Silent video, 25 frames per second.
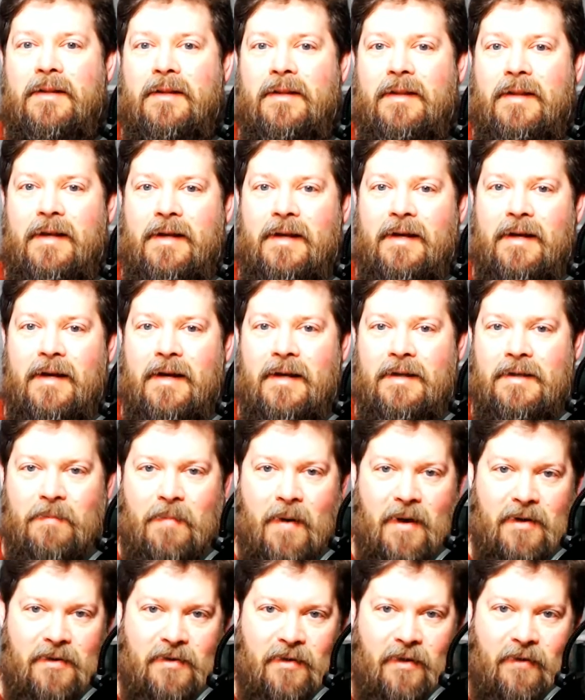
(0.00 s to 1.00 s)
the
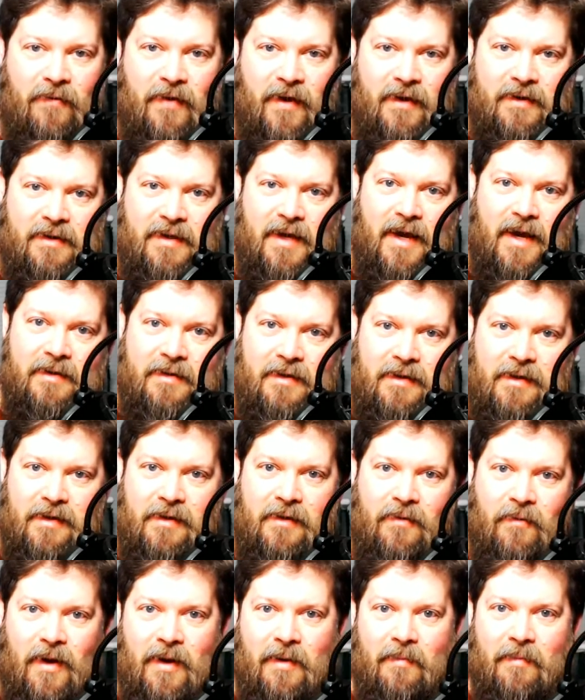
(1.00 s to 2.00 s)
special effects ante
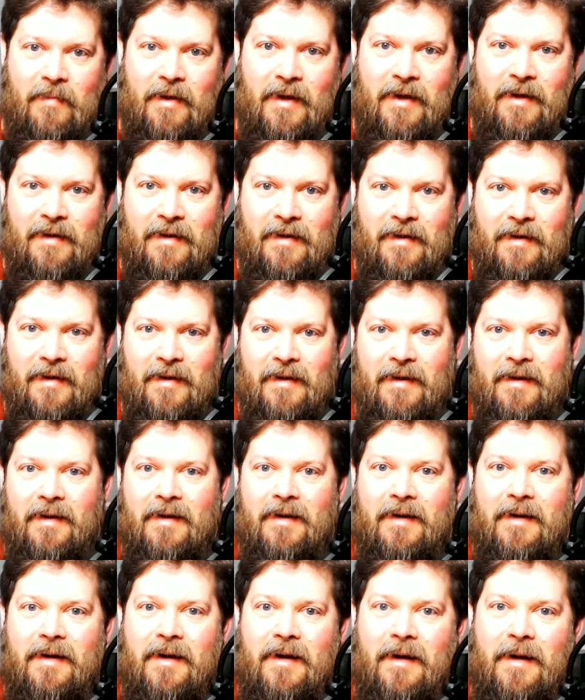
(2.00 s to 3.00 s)
quite a bit.
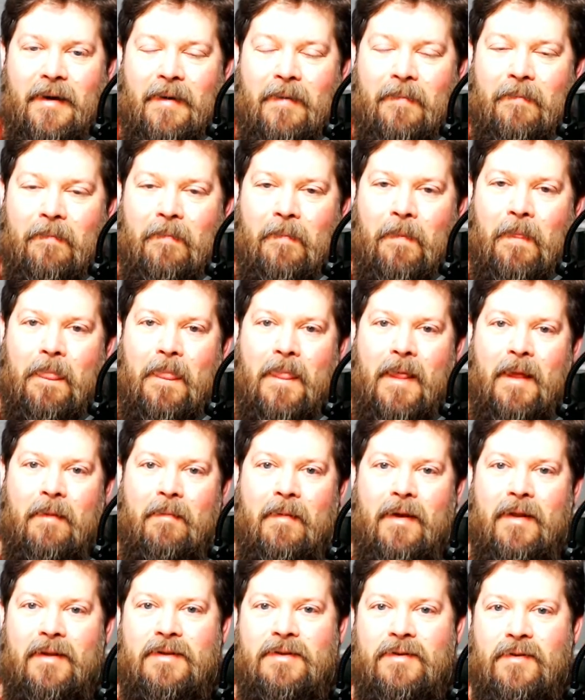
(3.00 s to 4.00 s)
They
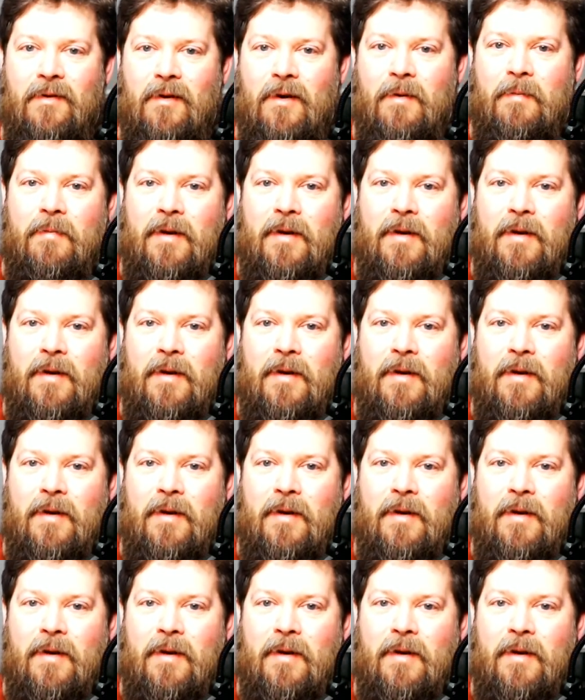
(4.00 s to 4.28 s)
made the story